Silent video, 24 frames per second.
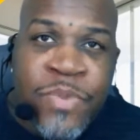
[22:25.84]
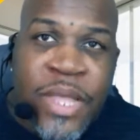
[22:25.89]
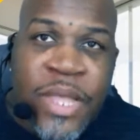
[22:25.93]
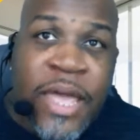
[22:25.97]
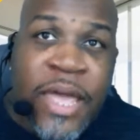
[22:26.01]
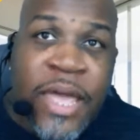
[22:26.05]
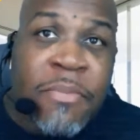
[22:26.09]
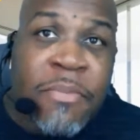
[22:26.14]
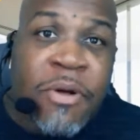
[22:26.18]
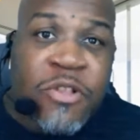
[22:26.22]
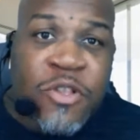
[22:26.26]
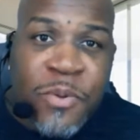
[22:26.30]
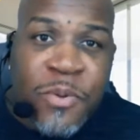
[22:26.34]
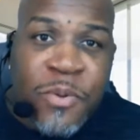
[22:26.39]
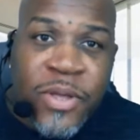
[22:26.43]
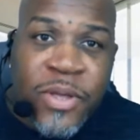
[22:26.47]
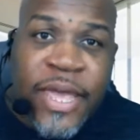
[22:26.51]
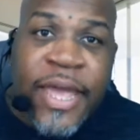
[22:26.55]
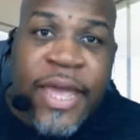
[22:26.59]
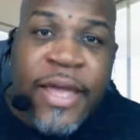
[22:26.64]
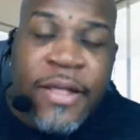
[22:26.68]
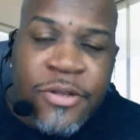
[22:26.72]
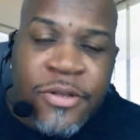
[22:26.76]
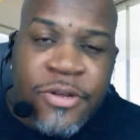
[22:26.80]
and multiple
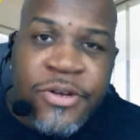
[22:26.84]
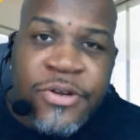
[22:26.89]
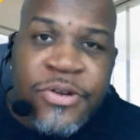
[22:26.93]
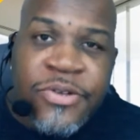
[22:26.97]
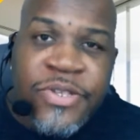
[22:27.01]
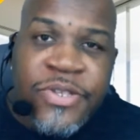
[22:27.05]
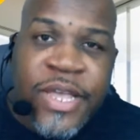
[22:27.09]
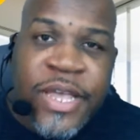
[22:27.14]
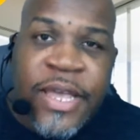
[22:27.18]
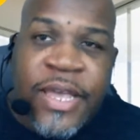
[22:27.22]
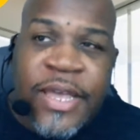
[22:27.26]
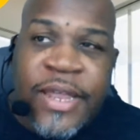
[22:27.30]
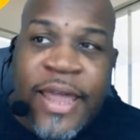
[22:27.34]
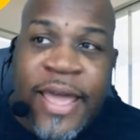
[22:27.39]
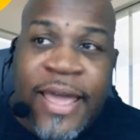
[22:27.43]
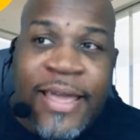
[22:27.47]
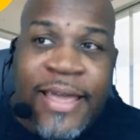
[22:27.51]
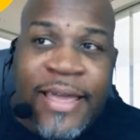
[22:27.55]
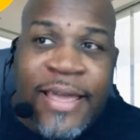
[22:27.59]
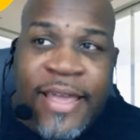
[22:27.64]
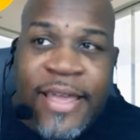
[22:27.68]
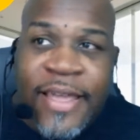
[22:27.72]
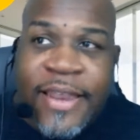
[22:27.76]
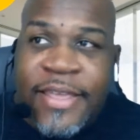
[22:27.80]
calendars, and I
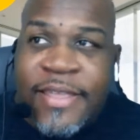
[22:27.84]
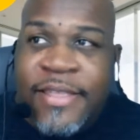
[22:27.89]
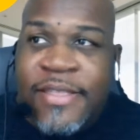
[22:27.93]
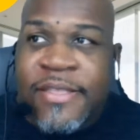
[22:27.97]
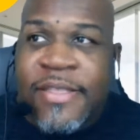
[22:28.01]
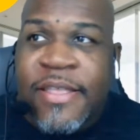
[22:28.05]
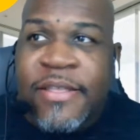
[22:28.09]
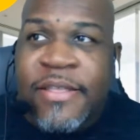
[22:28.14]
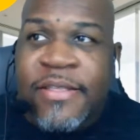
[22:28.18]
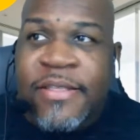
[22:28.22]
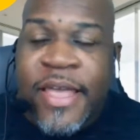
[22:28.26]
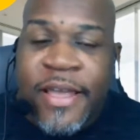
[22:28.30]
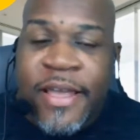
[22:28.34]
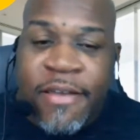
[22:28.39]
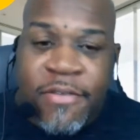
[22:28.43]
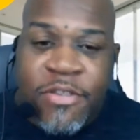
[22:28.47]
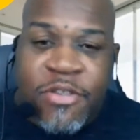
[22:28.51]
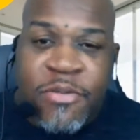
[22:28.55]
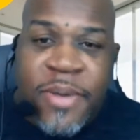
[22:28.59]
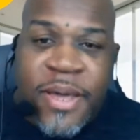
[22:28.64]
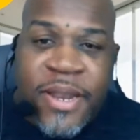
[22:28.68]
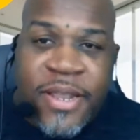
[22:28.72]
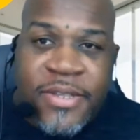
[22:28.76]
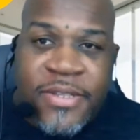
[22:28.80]
hate it. Like if
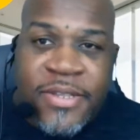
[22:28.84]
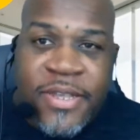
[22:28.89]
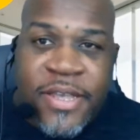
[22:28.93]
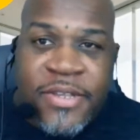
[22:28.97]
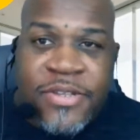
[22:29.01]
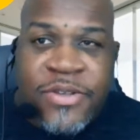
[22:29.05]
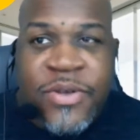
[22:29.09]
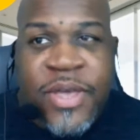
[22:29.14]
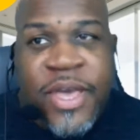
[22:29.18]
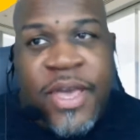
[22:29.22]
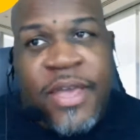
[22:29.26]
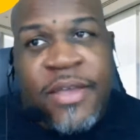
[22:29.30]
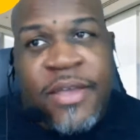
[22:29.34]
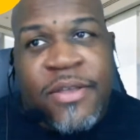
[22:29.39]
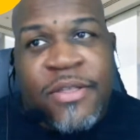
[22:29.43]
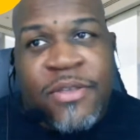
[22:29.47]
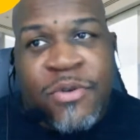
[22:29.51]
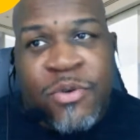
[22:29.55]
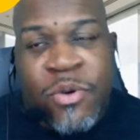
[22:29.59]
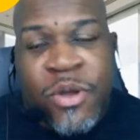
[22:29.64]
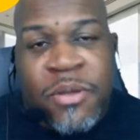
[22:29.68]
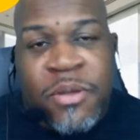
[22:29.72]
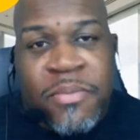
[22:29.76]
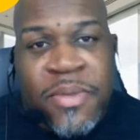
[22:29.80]
somebody says, okay,
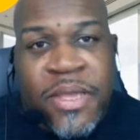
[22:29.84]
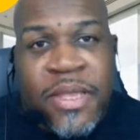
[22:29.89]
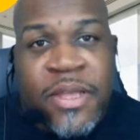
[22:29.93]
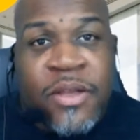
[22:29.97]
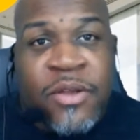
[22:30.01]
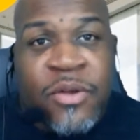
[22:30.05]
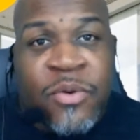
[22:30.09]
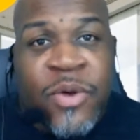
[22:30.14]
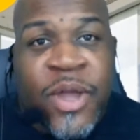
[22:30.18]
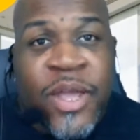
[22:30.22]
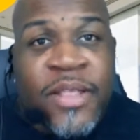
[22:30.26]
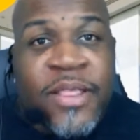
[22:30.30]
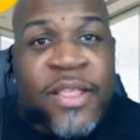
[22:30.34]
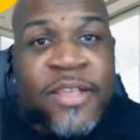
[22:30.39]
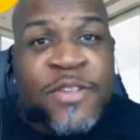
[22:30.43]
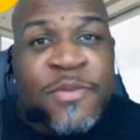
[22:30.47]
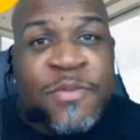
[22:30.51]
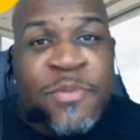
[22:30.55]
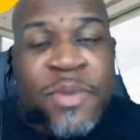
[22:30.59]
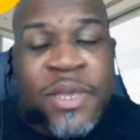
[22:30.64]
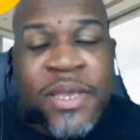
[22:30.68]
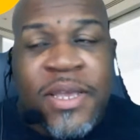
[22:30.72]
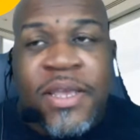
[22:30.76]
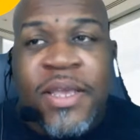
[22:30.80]
you want to meet? Great,
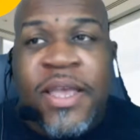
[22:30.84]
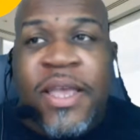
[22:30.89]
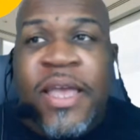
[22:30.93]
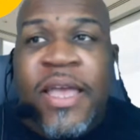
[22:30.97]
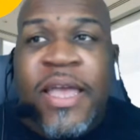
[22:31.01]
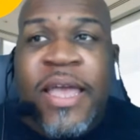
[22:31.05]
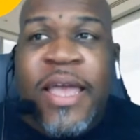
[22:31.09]
let's meet.